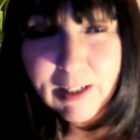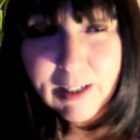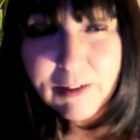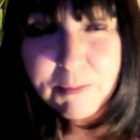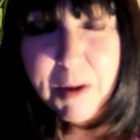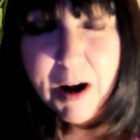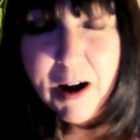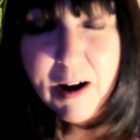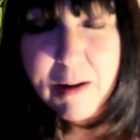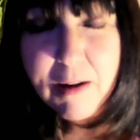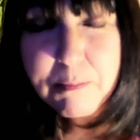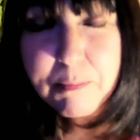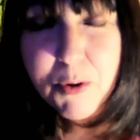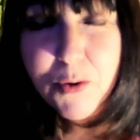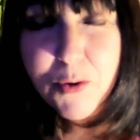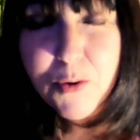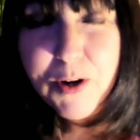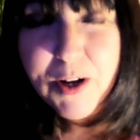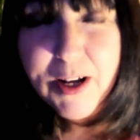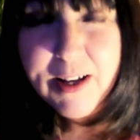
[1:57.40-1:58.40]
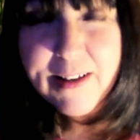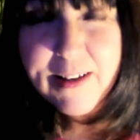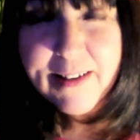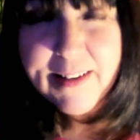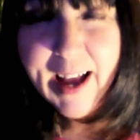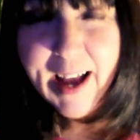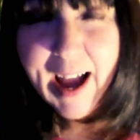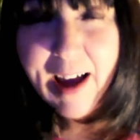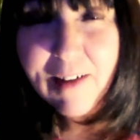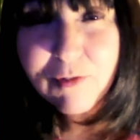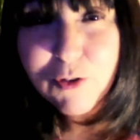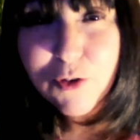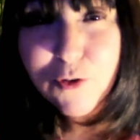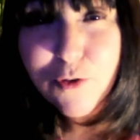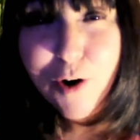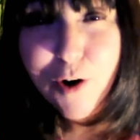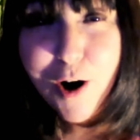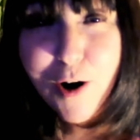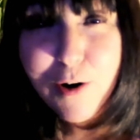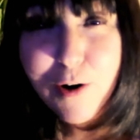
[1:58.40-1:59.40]
As my boys have
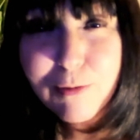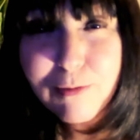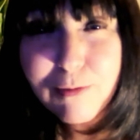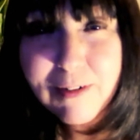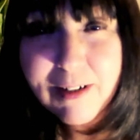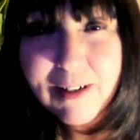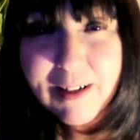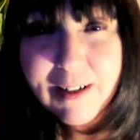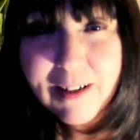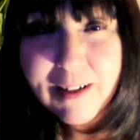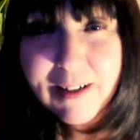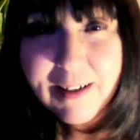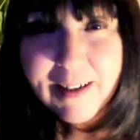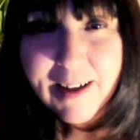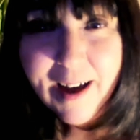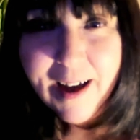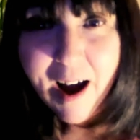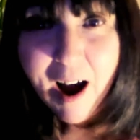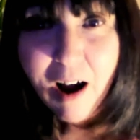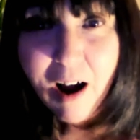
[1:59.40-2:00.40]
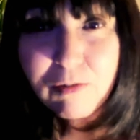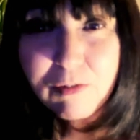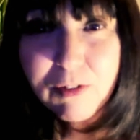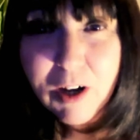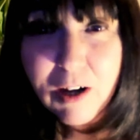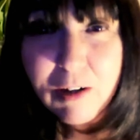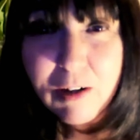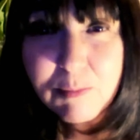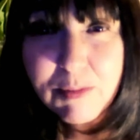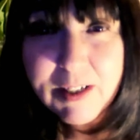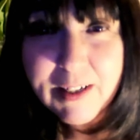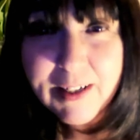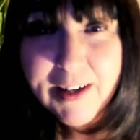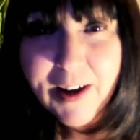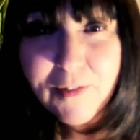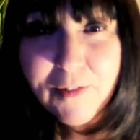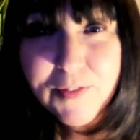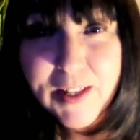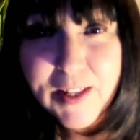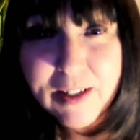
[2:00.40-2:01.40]
grown, I've come to
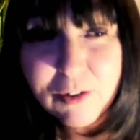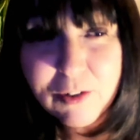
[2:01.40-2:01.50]
love